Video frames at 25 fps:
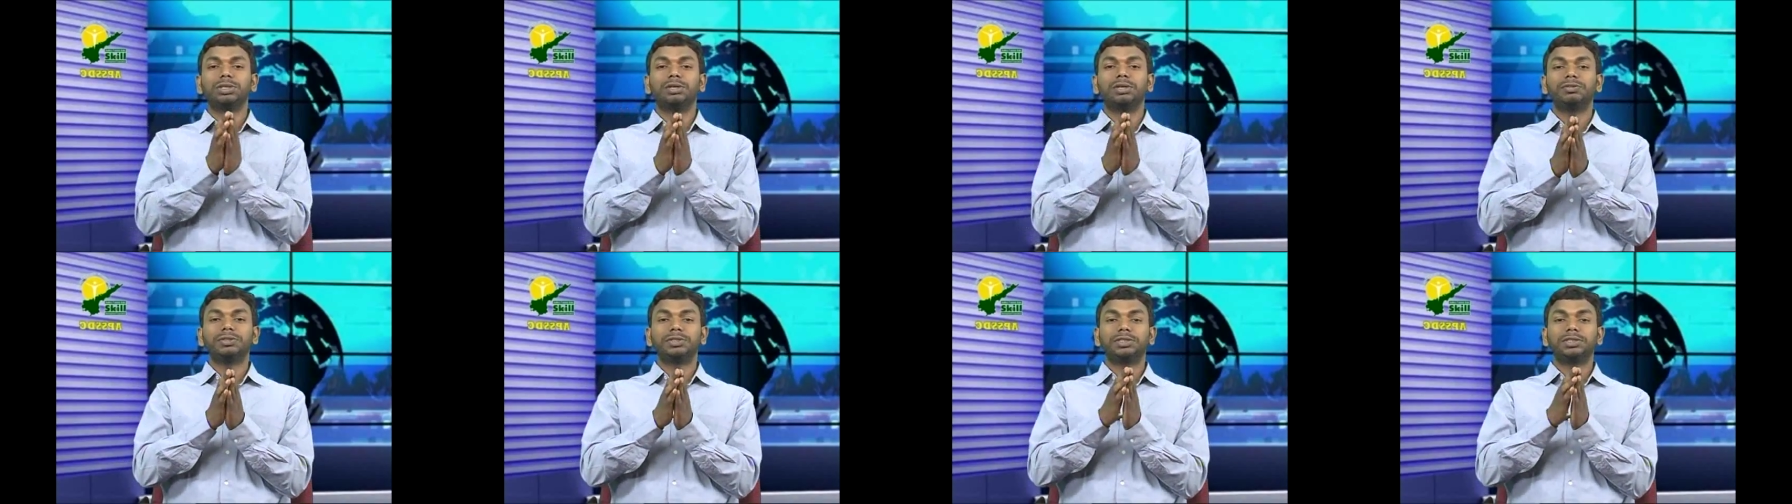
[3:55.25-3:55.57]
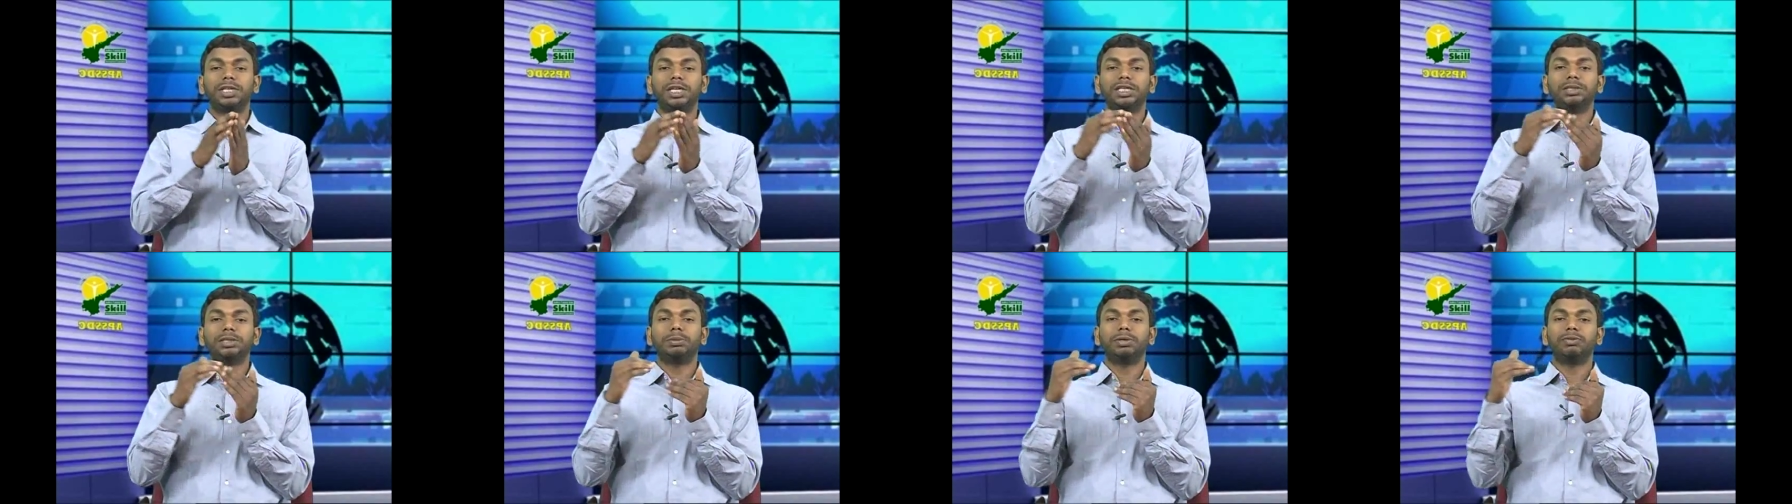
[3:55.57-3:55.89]
office
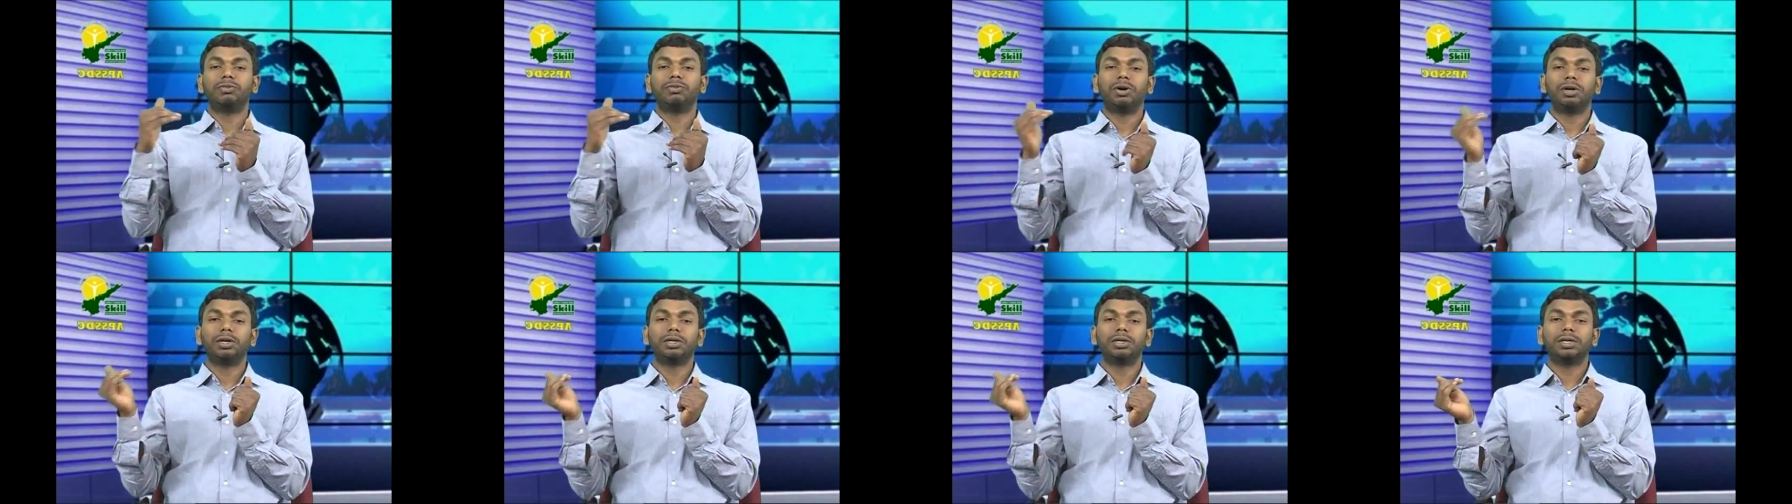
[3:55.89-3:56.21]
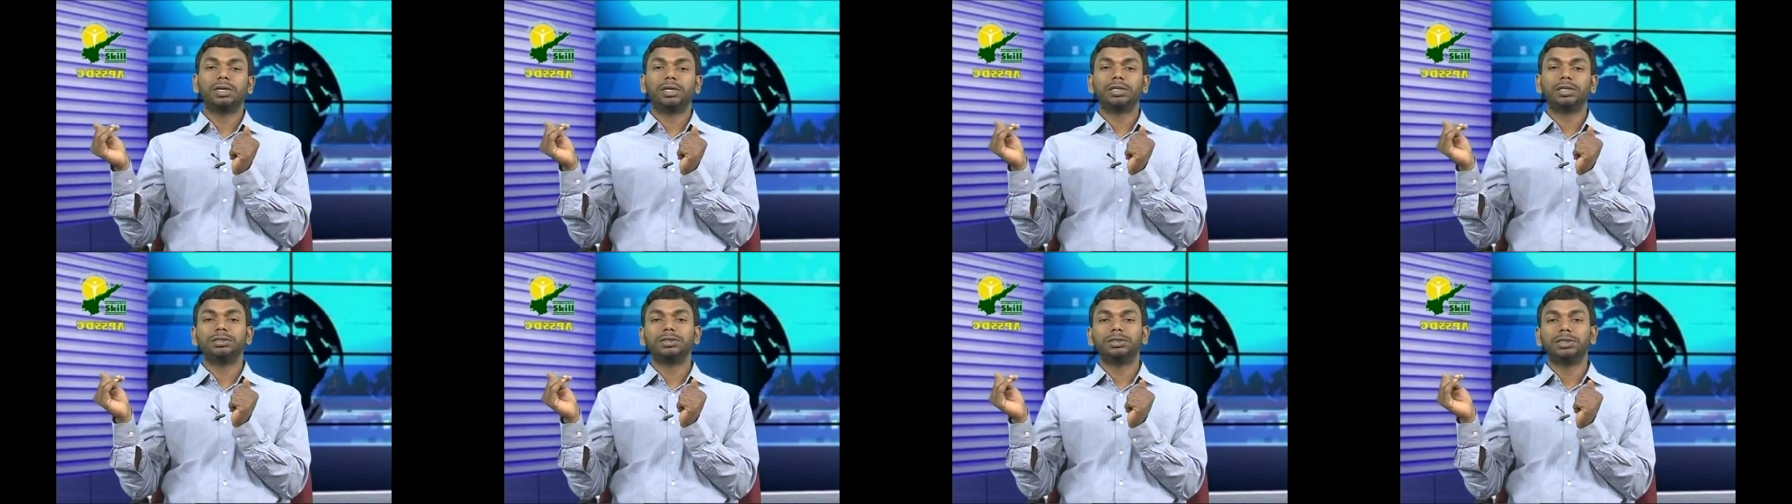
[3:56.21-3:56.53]
change my foreign
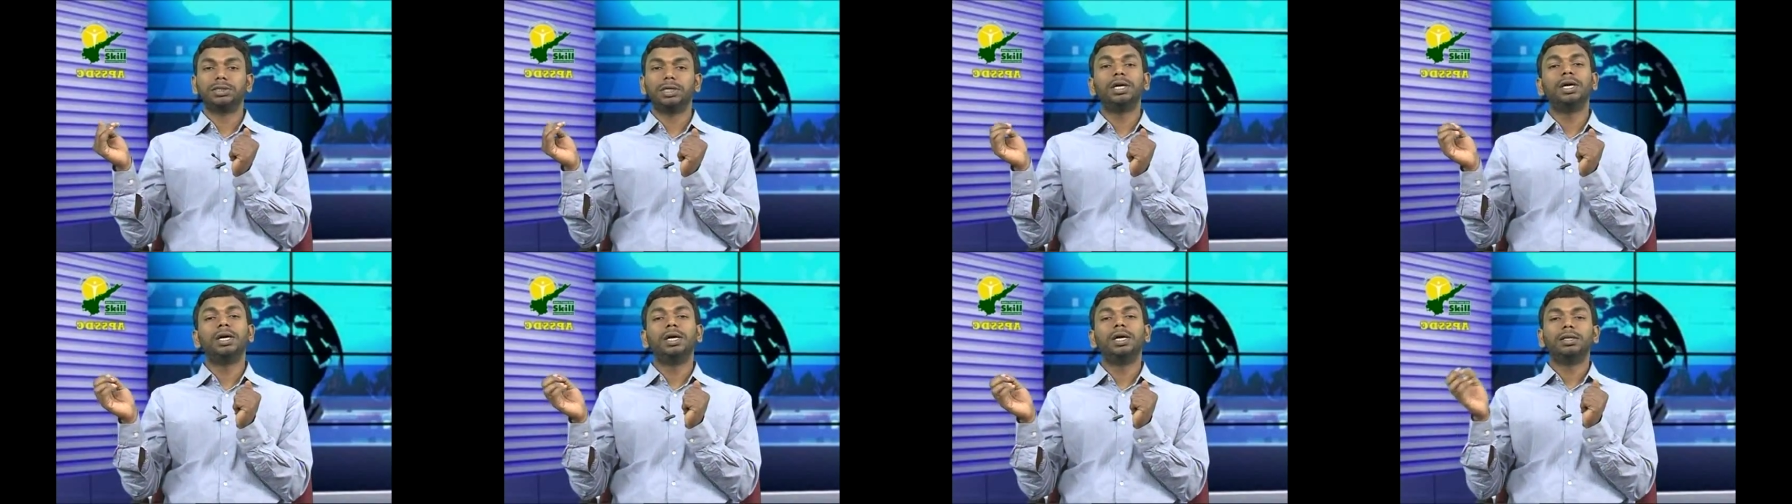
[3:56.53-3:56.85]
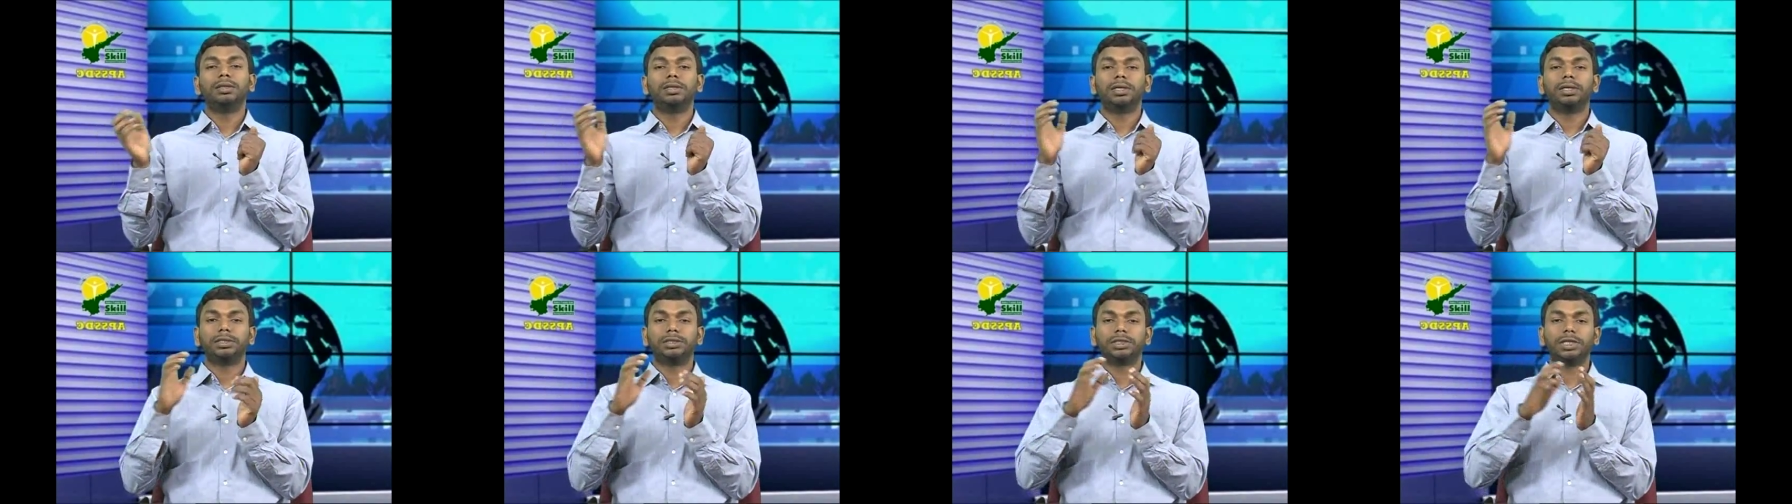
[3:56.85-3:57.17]
currency?
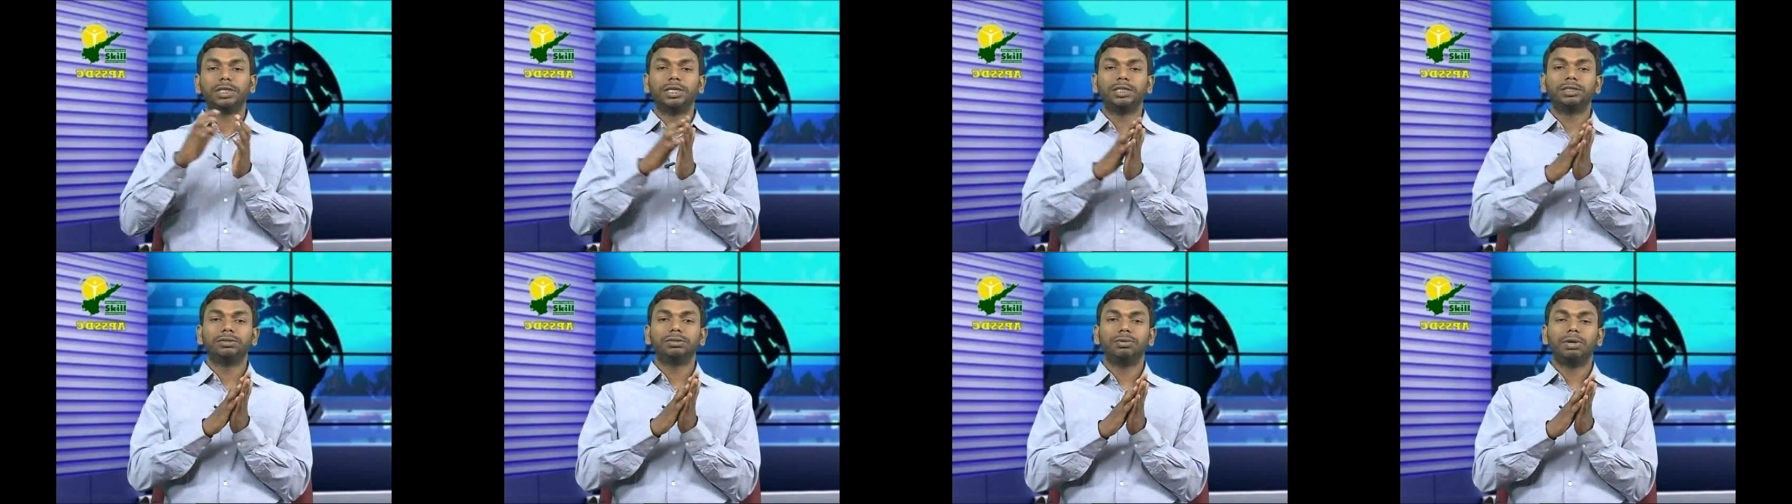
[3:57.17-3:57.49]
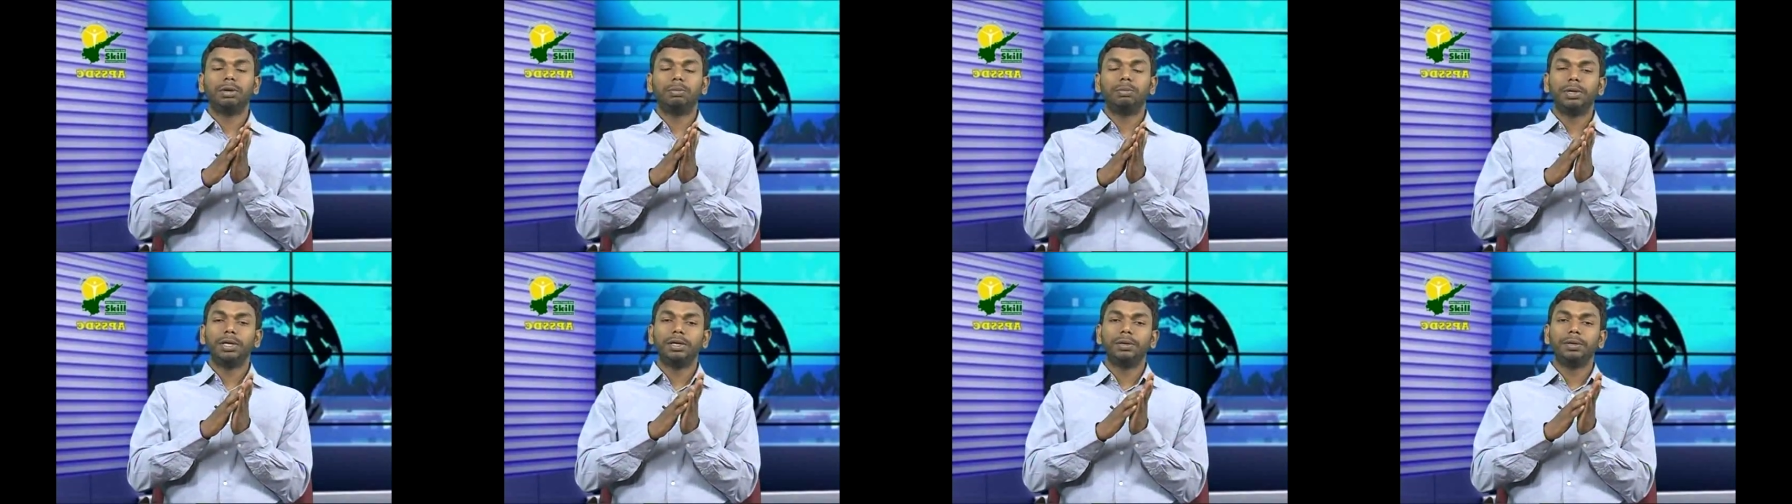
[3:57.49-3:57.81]
The change
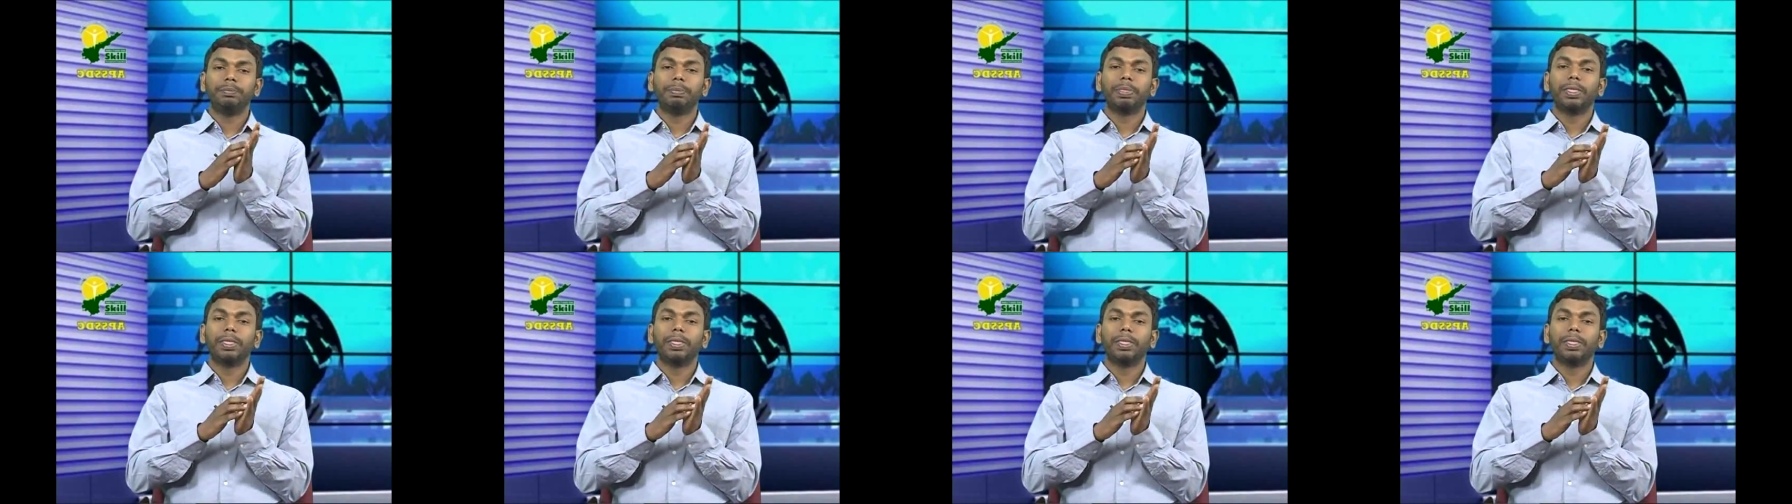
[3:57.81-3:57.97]
will be